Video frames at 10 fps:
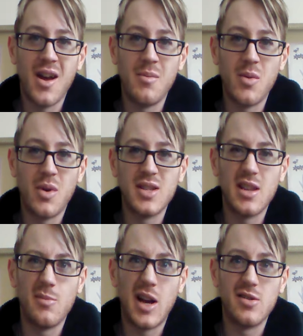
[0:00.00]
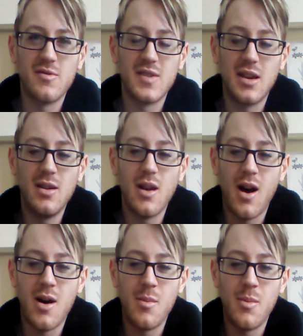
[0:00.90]
I won't say the brand obviously,
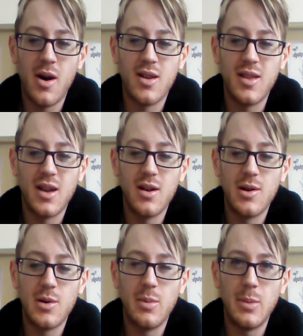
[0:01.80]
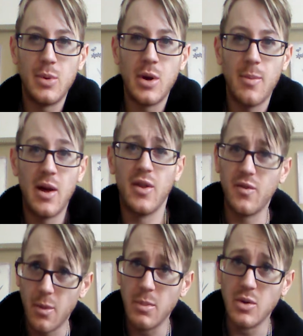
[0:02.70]
but I think a lot of people know about
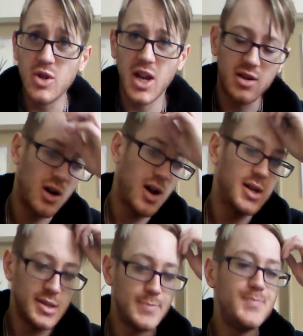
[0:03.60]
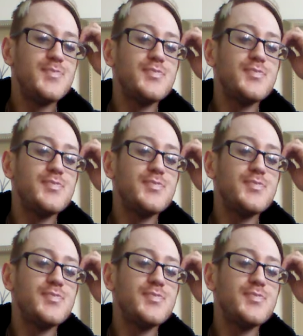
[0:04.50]
those milkshake diets